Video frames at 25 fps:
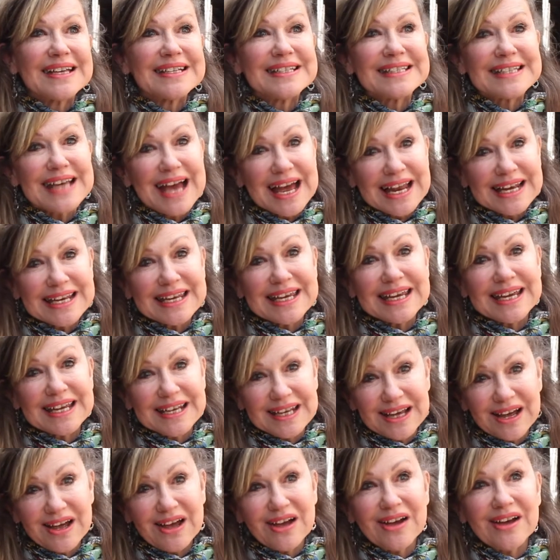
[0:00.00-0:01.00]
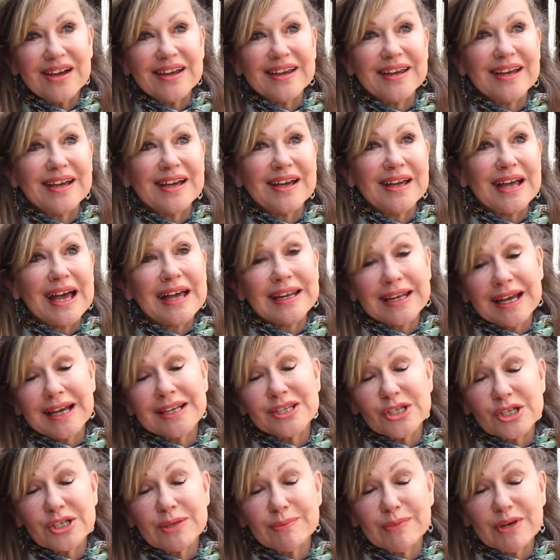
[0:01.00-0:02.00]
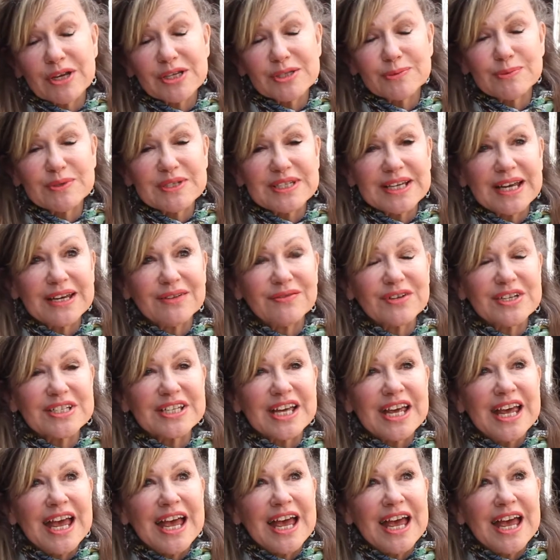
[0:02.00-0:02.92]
Danny and I, and actually my husband David,